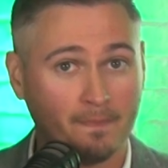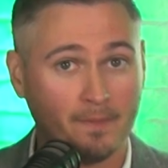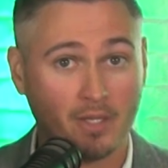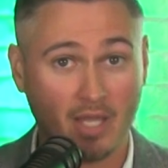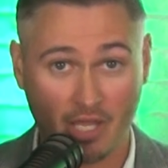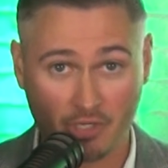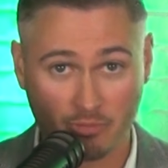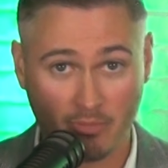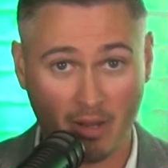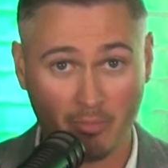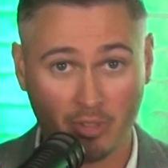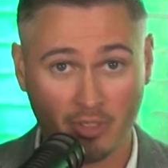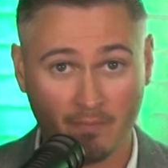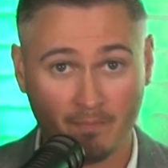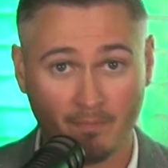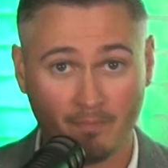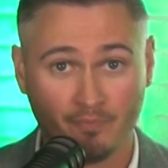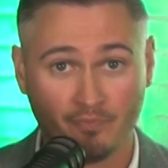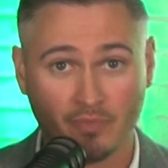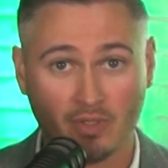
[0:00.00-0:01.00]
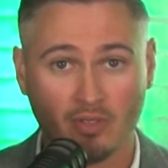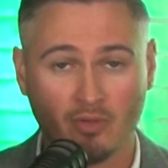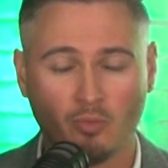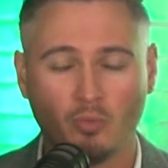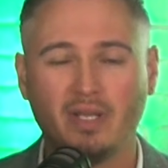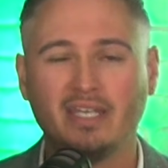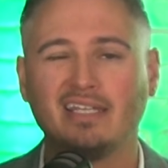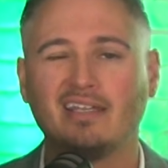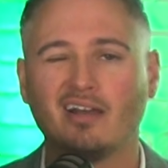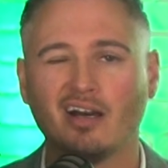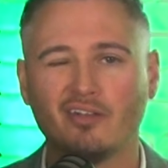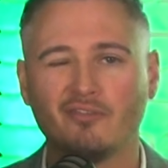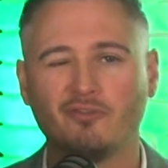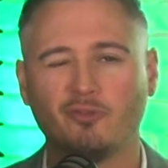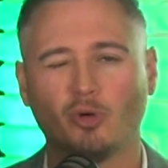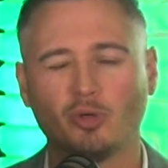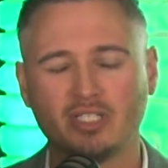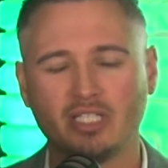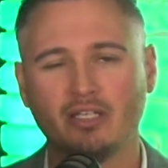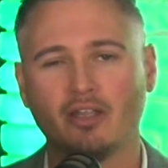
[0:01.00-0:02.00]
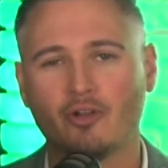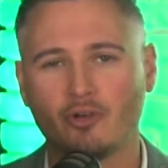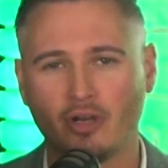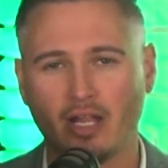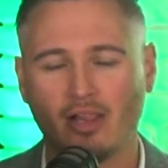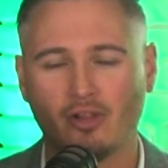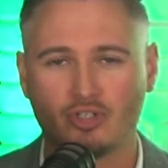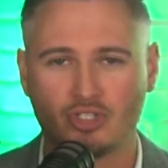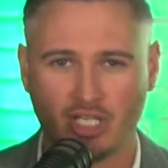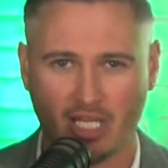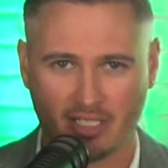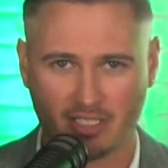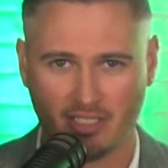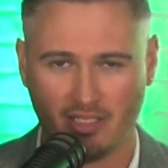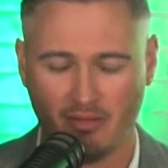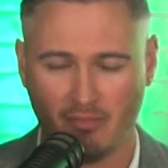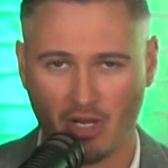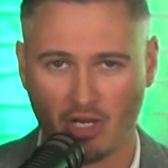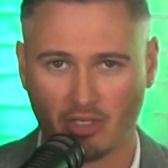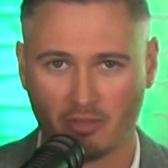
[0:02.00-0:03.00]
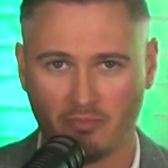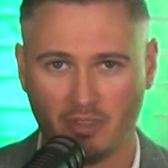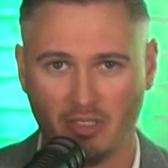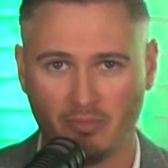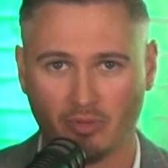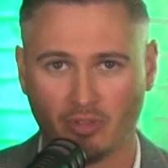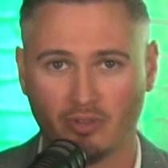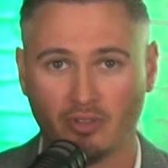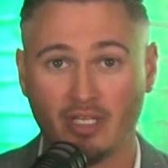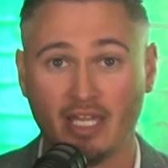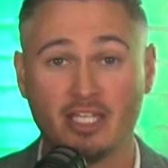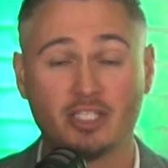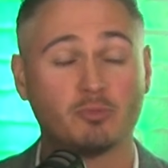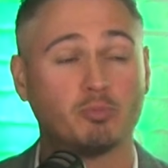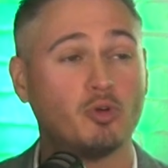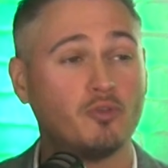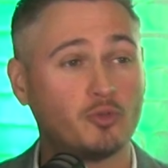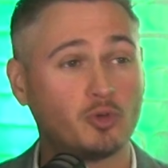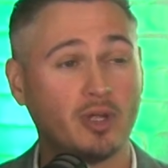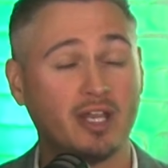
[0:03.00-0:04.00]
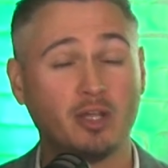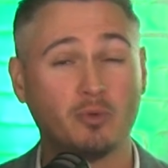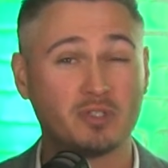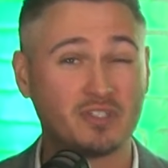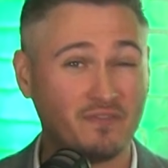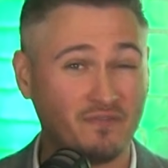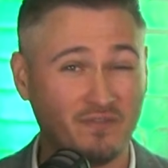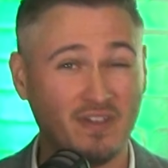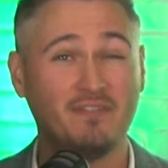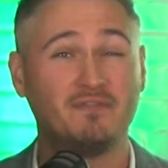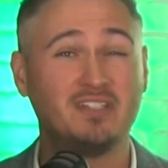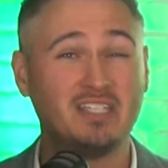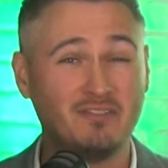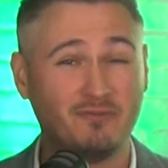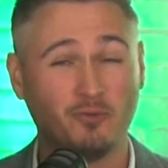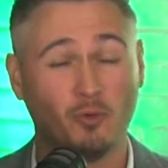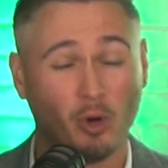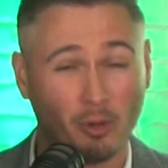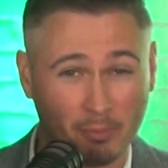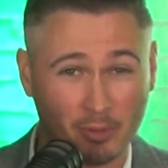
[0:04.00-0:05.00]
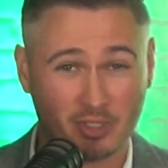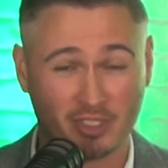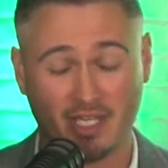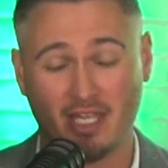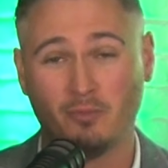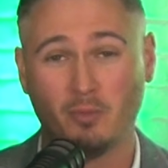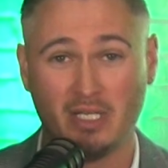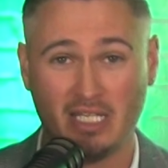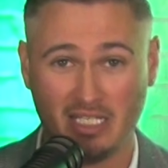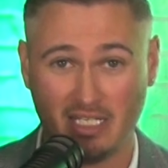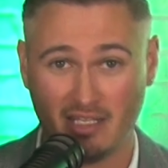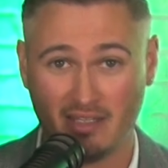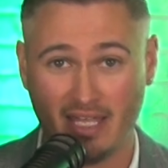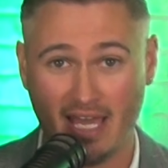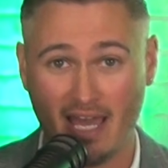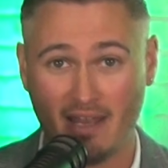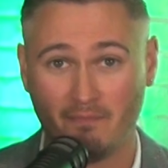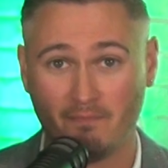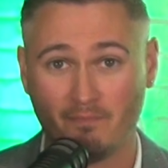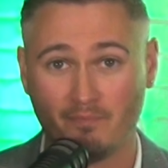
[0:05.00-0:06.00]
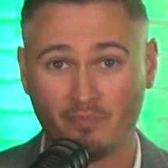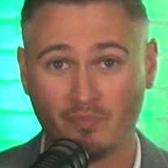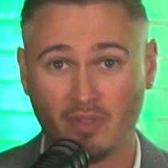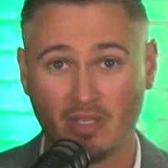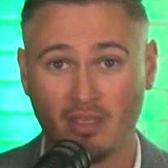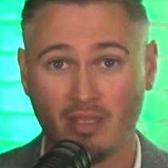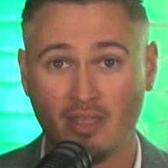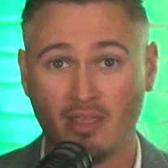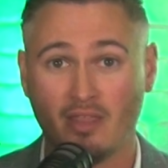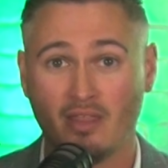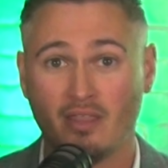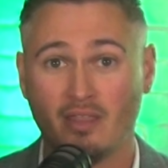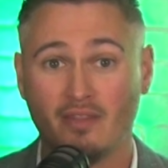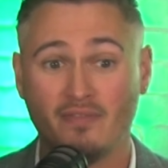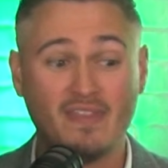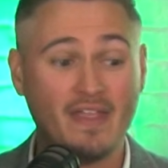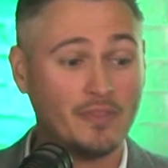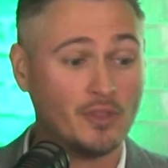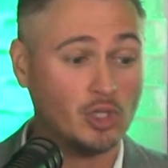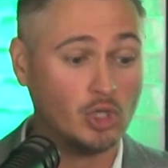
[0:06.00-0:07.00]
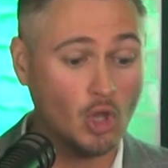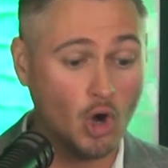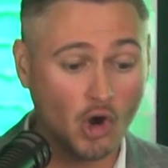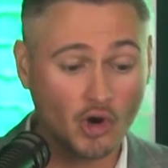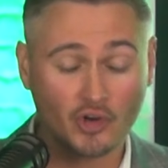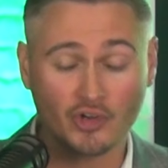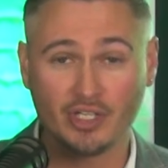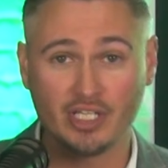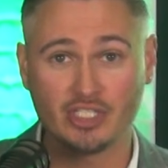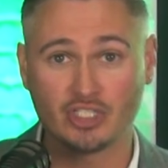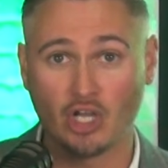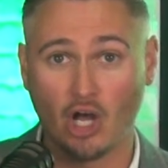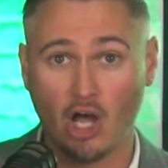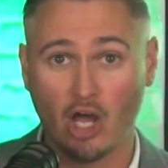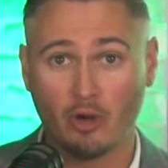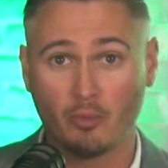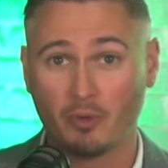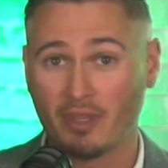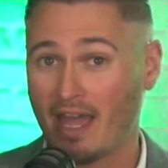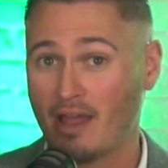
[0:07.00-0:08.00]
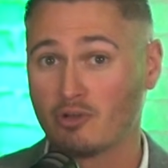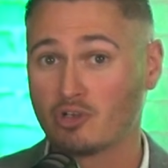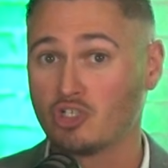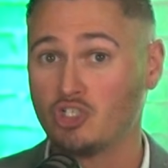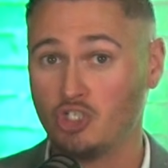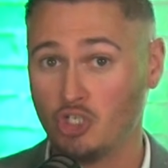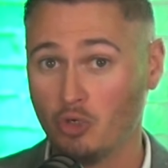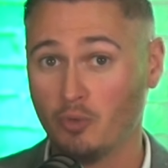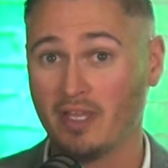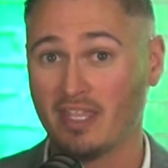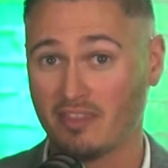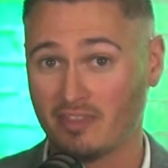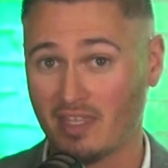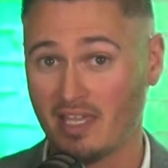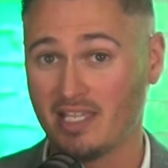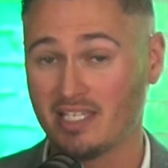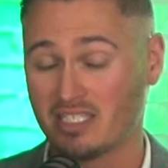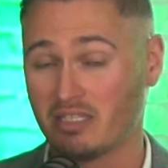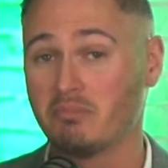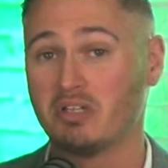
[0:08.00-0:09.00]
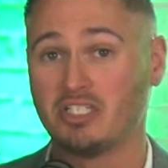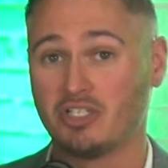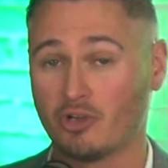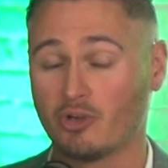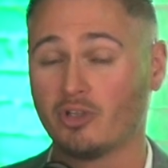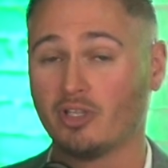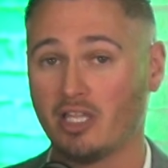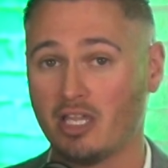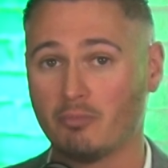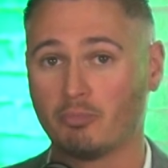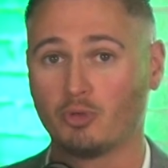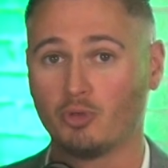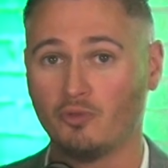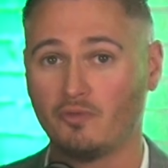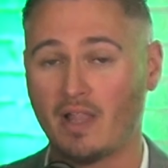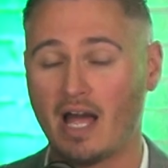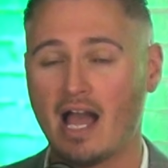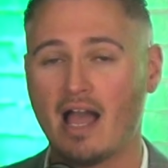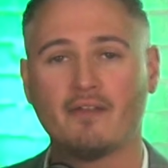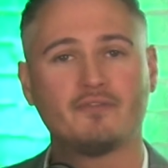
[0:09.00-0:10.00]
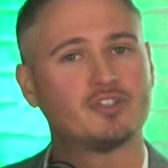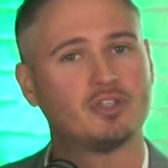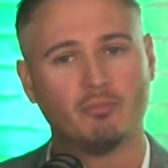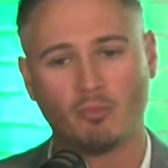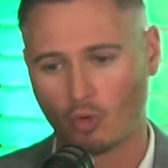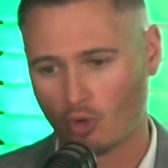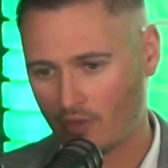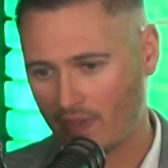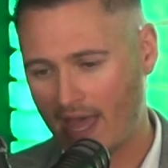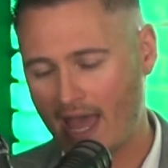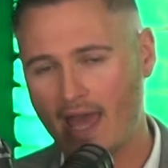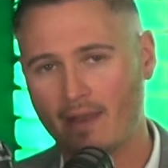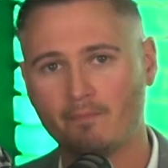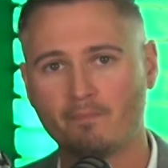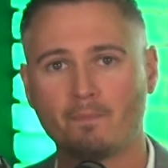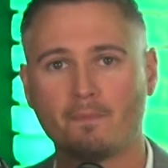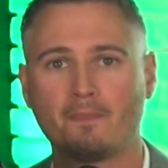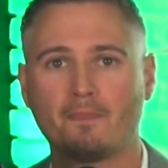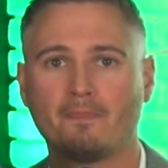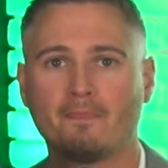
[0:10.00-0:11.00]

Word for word: You guys remember? When he cut fourteen hundred dollar checks to the American people. His approval rating was fifty-four percent when he did that. Then the longer he's gone without doing things that materially improve lives, the more that